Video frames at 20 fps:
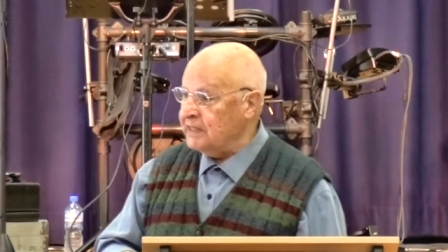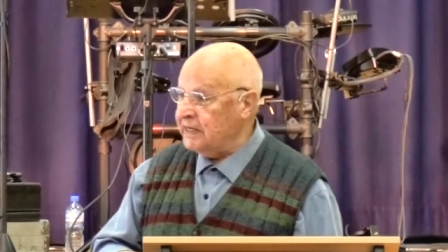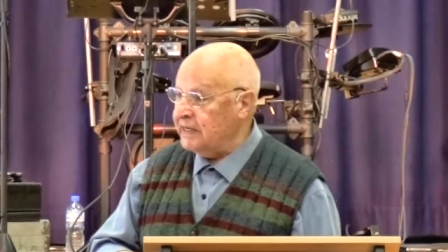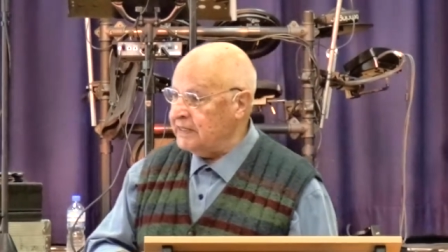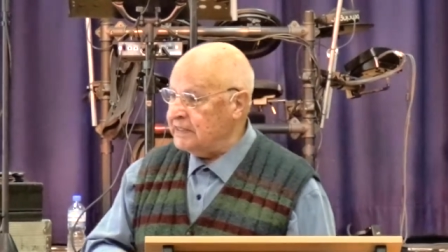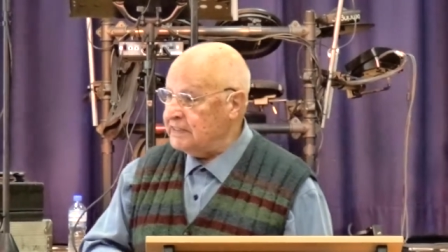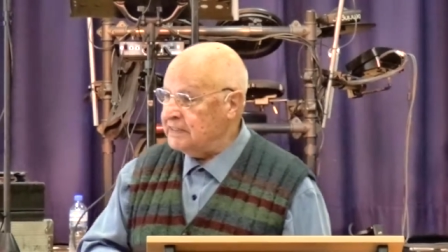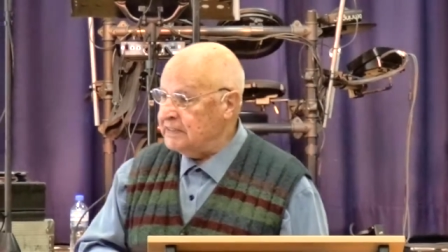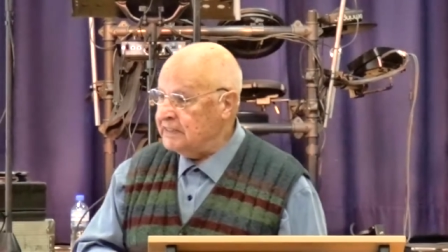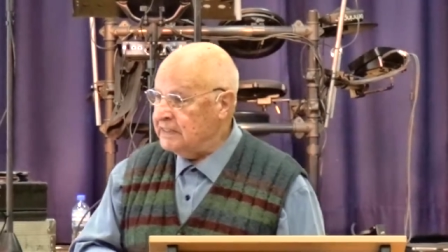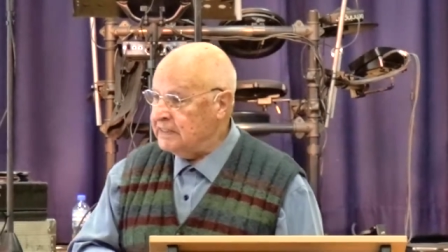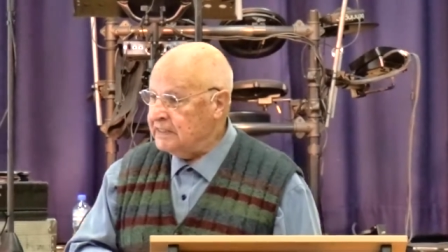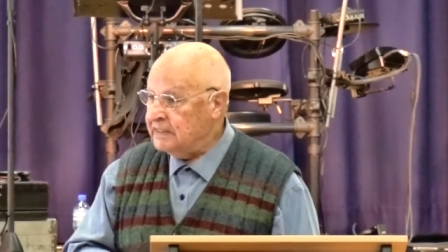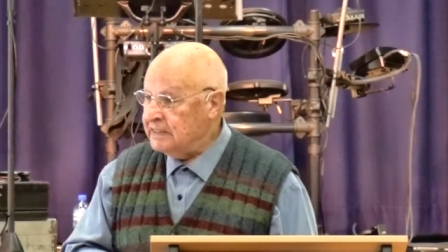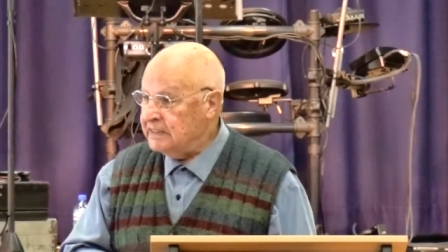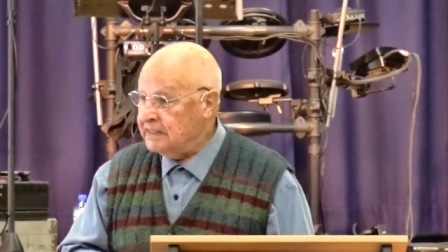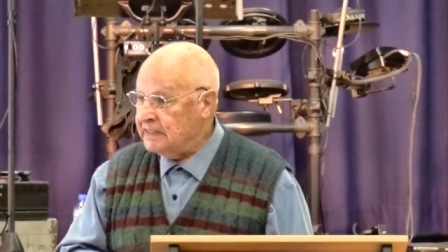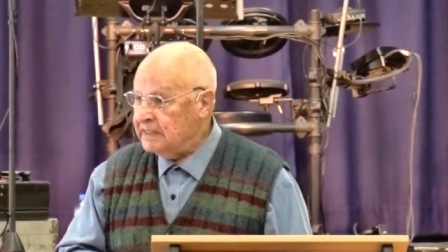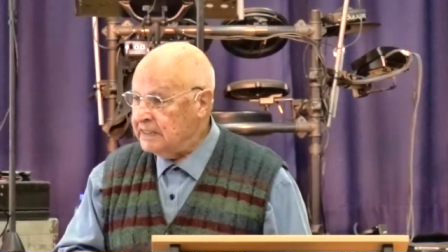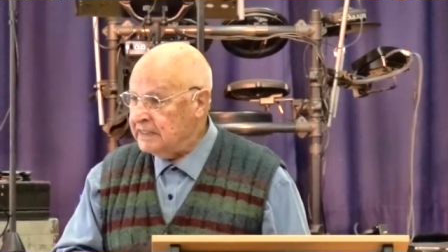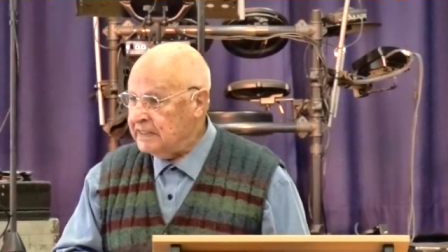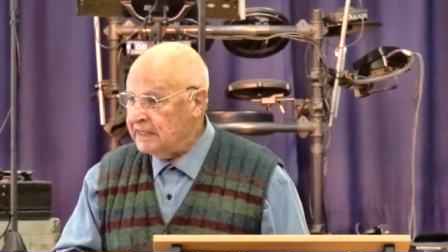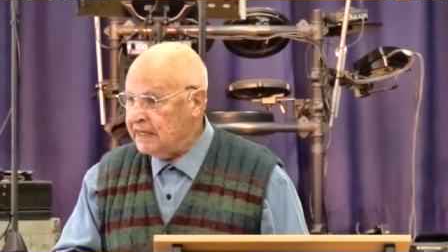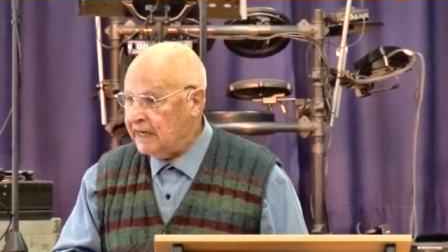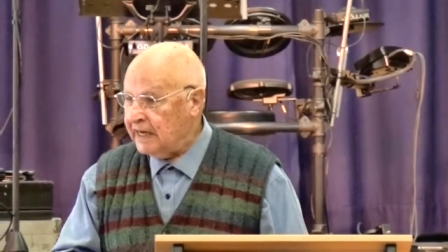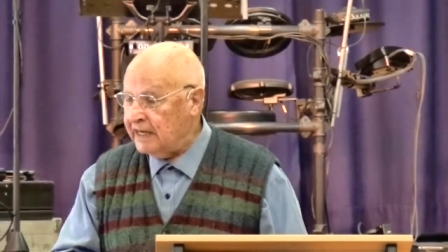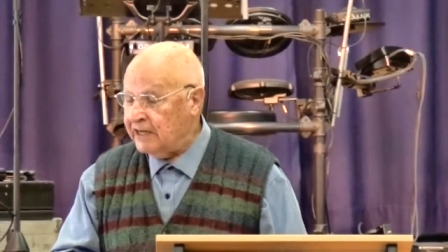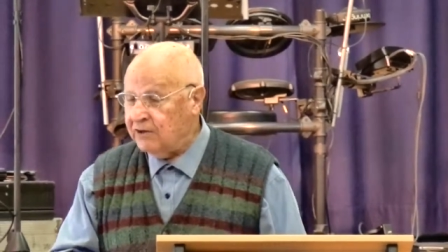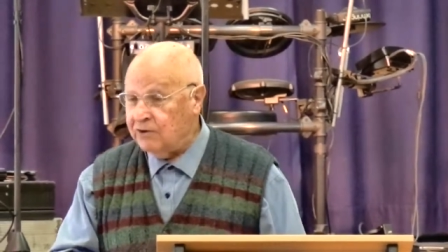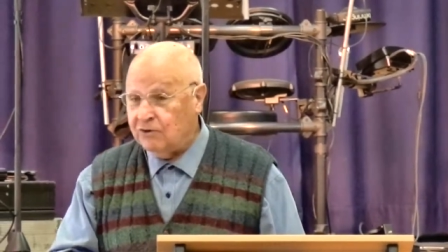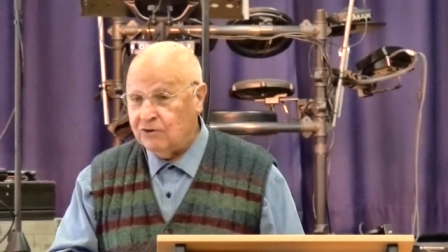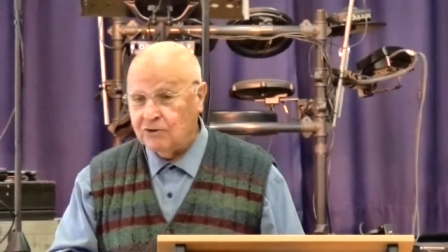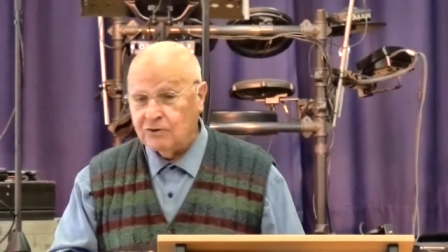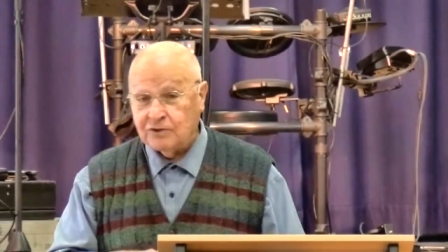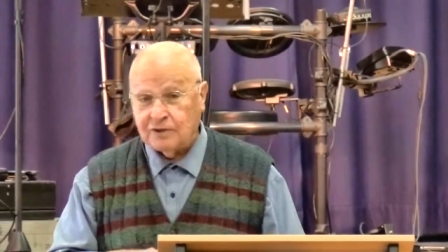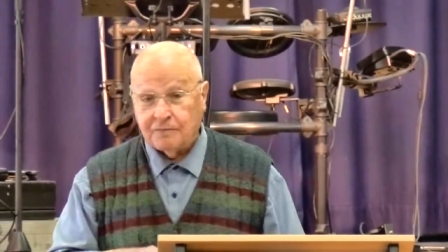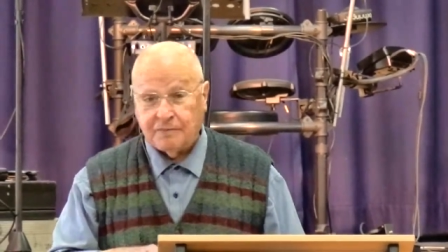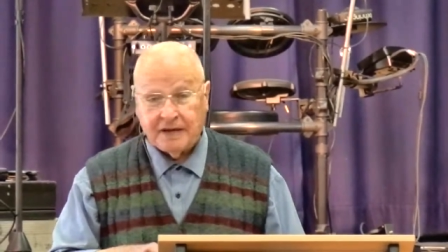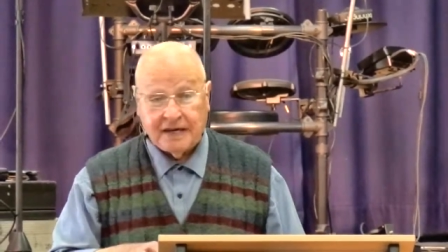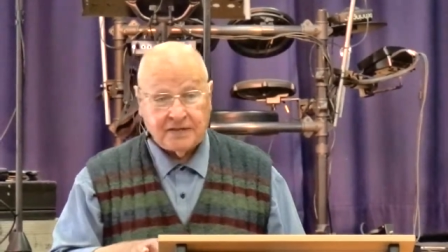that I know
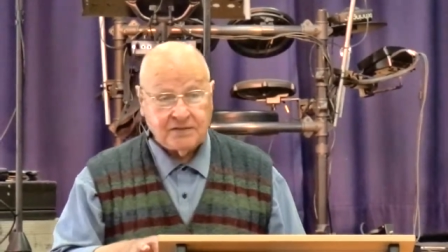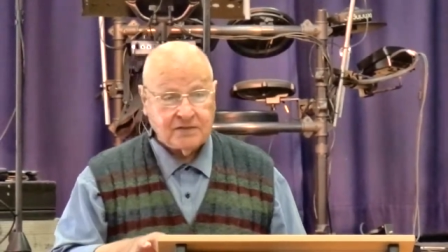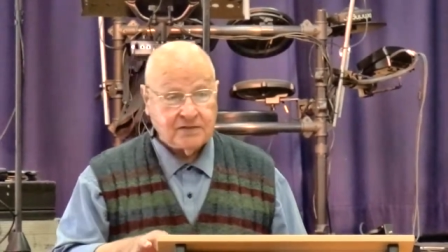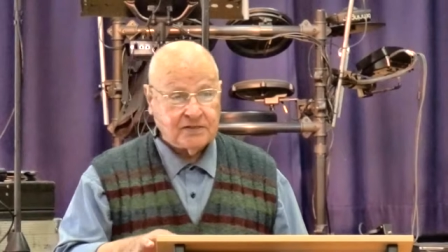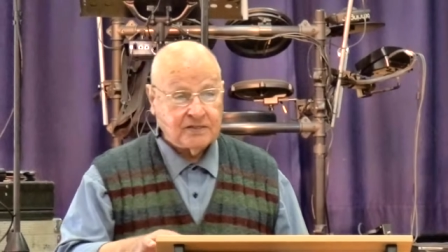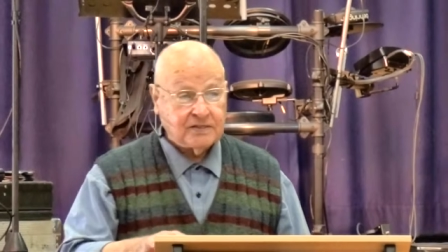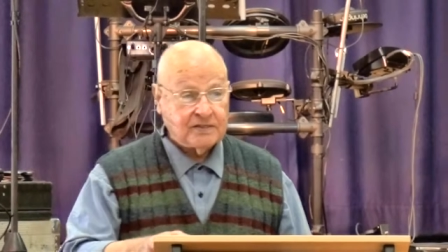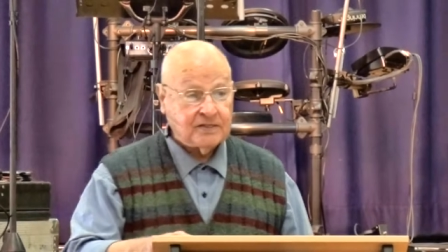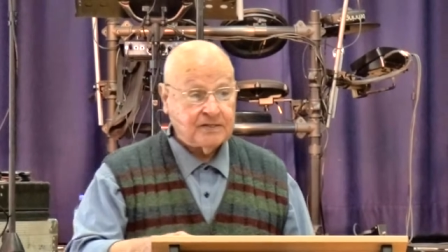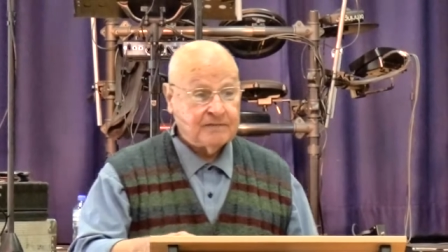the best.